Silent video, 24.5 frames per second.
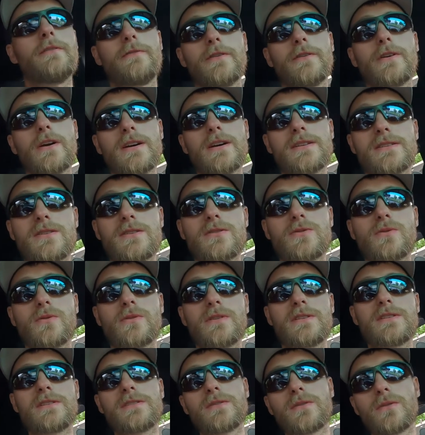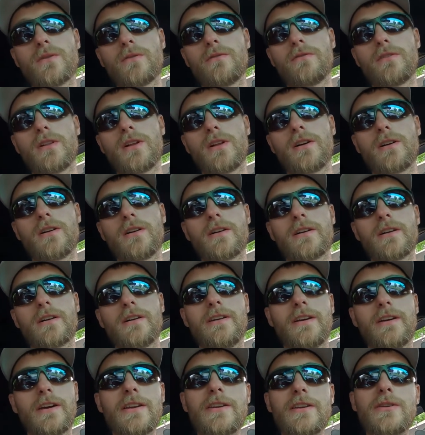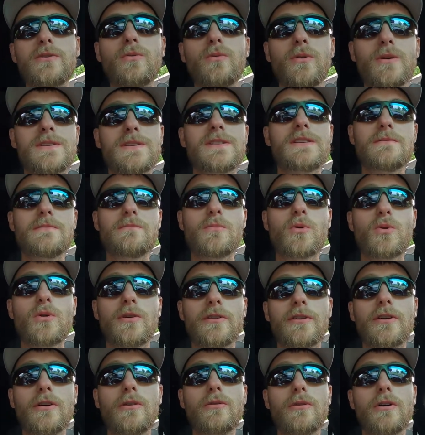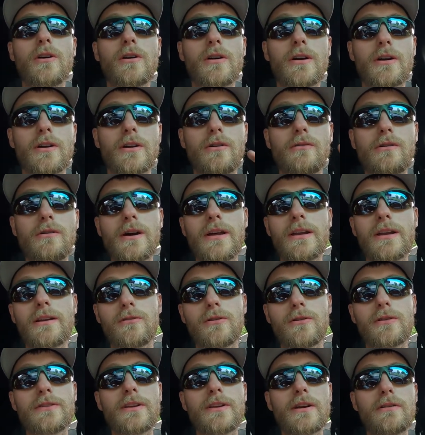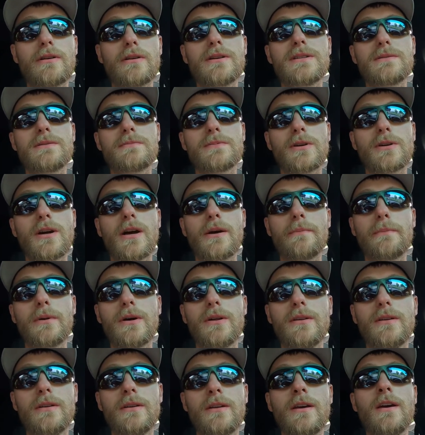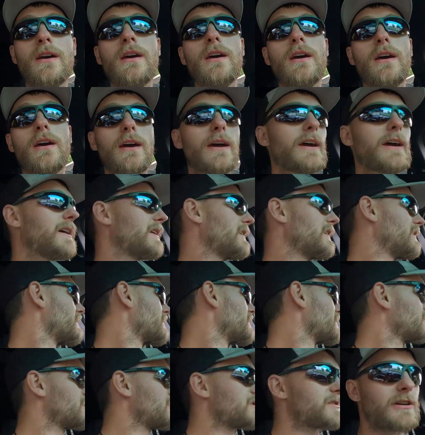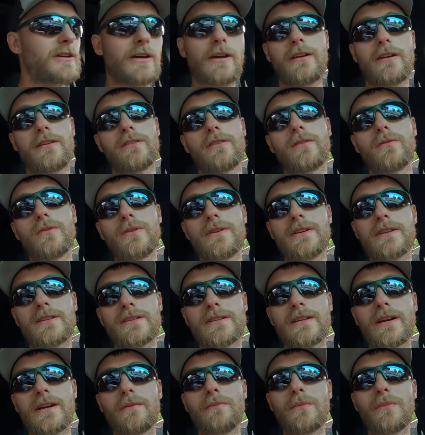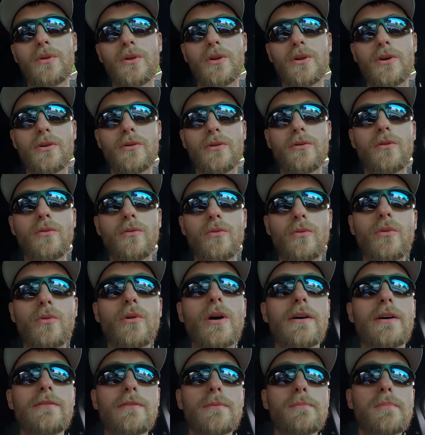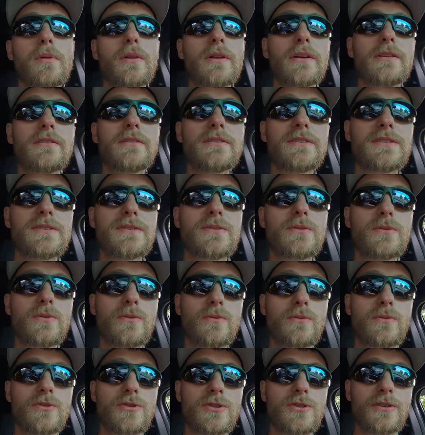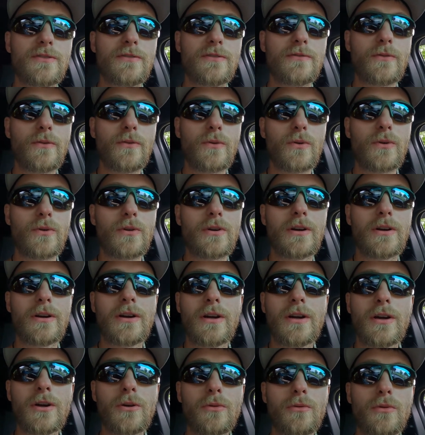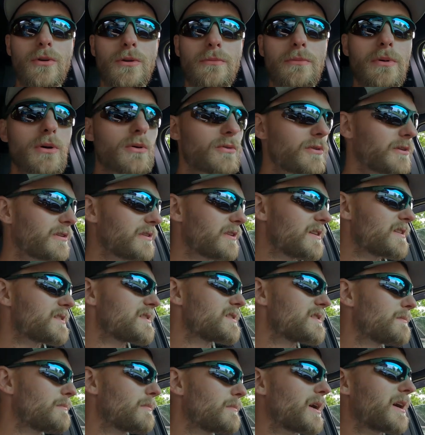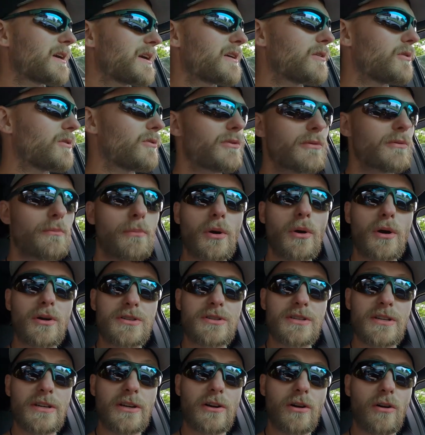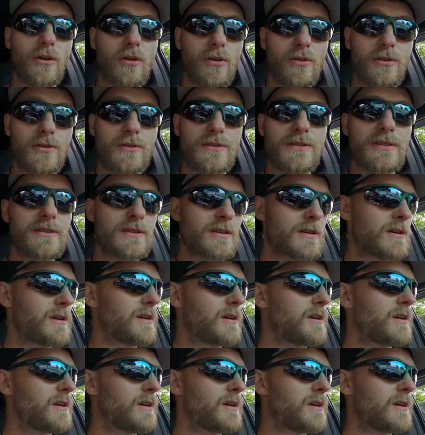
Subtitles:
if you guys enjoyed this little vlog and you want to see more of the go-kart, go ahead and click that red subscribe button and check the links down below. We'll have a playlist soon just for rebuilding this. It might go in the Project Cars